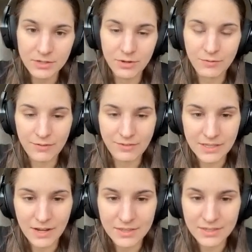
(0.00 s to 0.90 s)
So if you have a
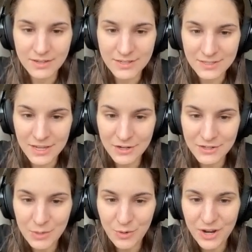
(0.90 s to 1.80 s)
satellite here
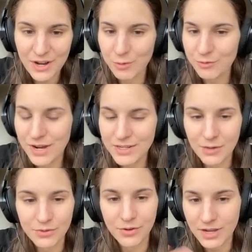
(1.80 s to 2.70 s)
somewhere and we
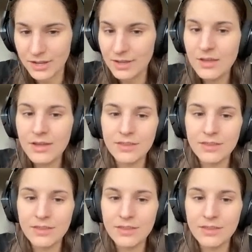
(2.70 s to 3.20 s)
find out, okay,